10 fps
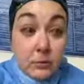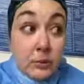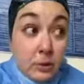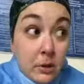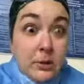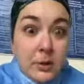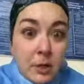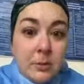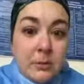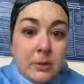We're on
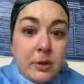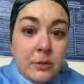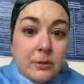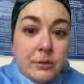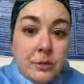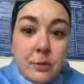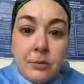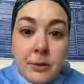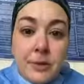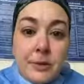top of it now. There's no
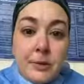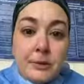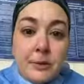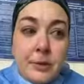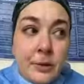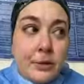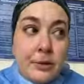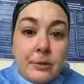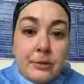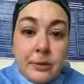reason to not
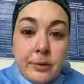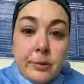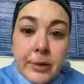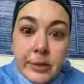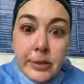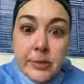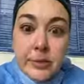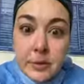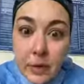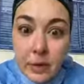know when your
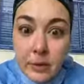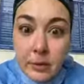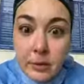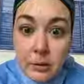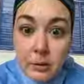patient's dead.